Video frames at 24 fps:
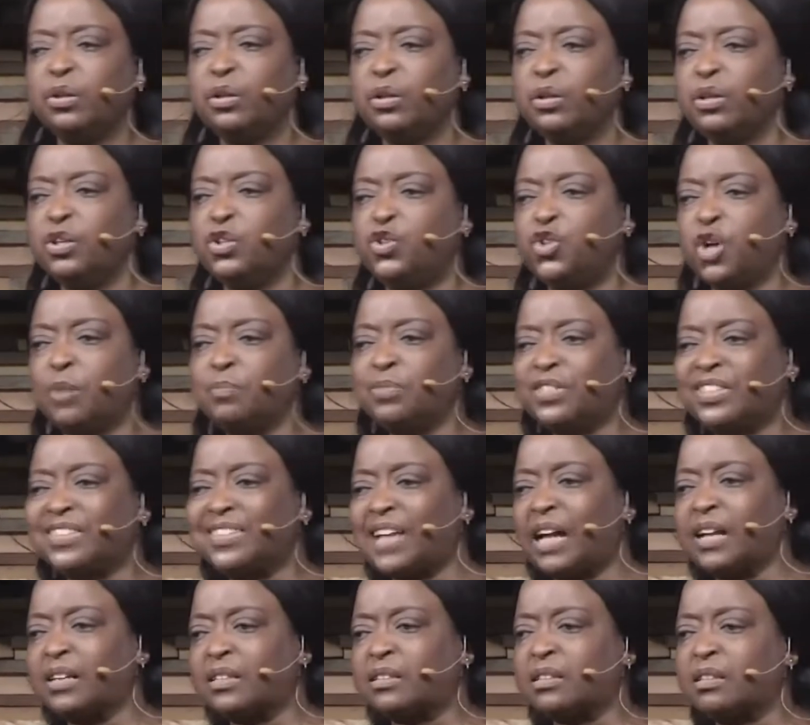
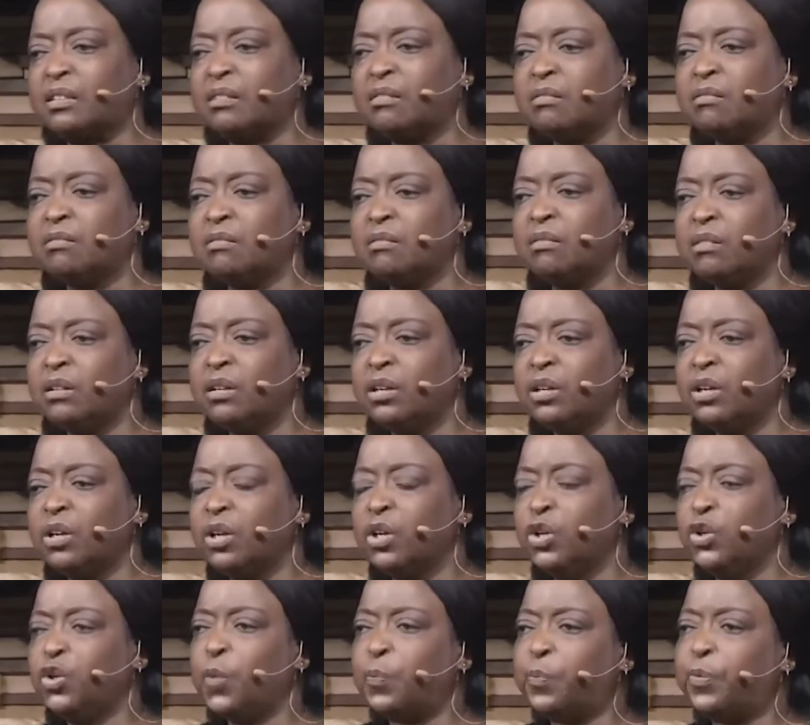jumpstart
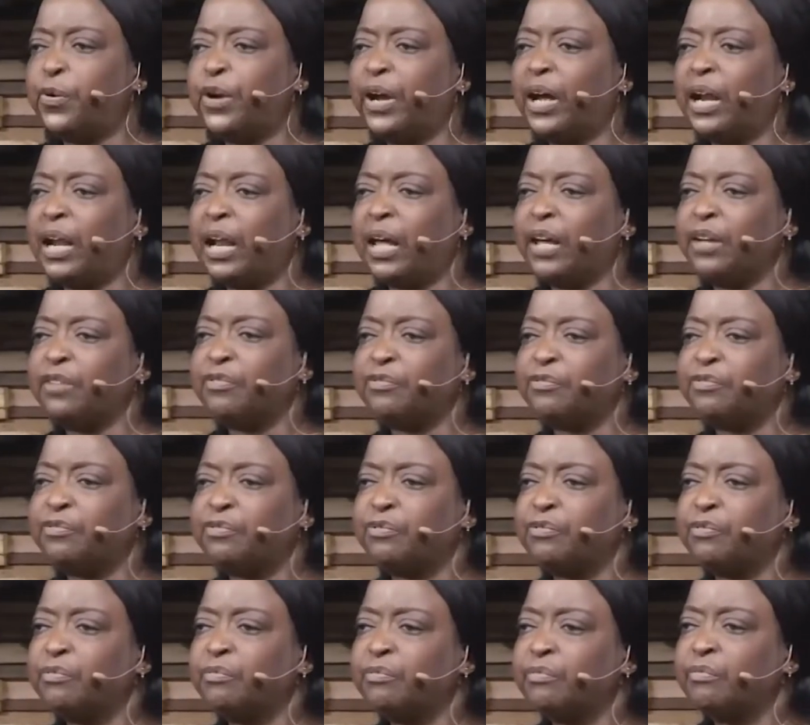your prayer life,
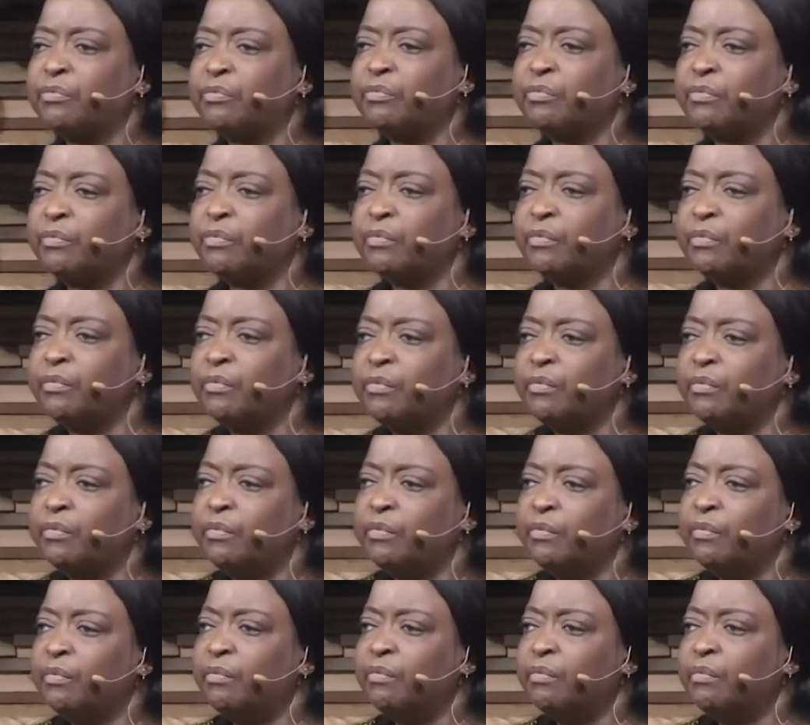
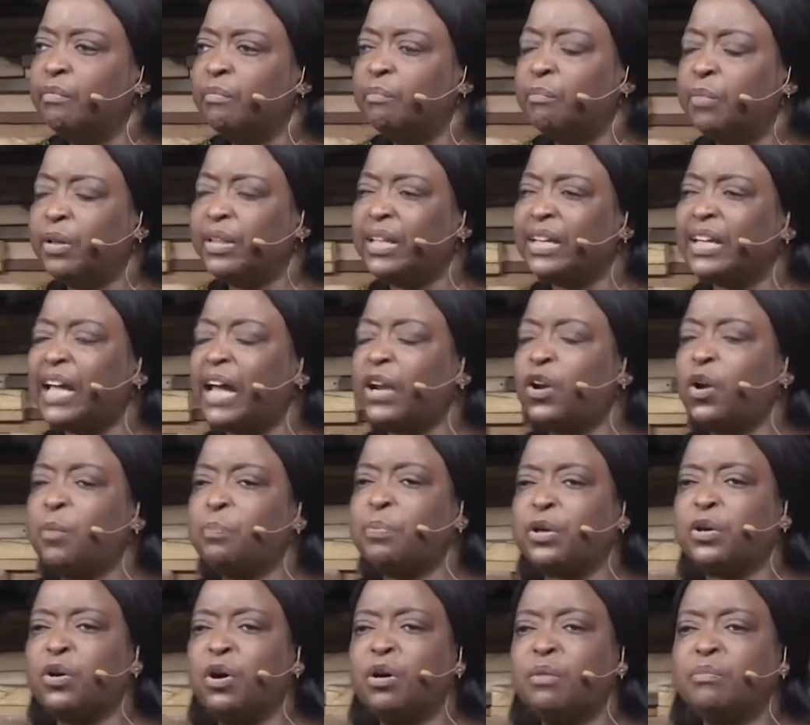but they cannot
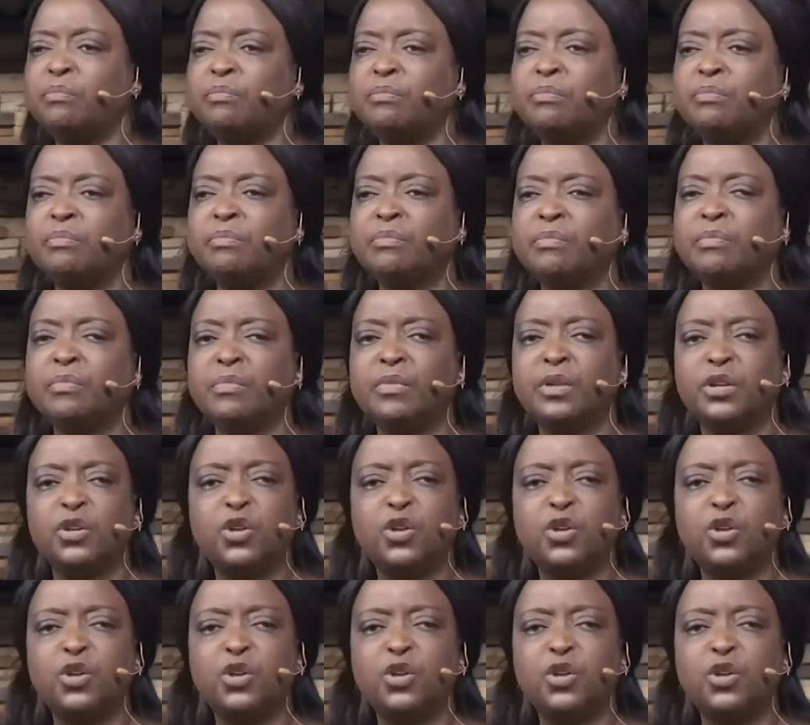become your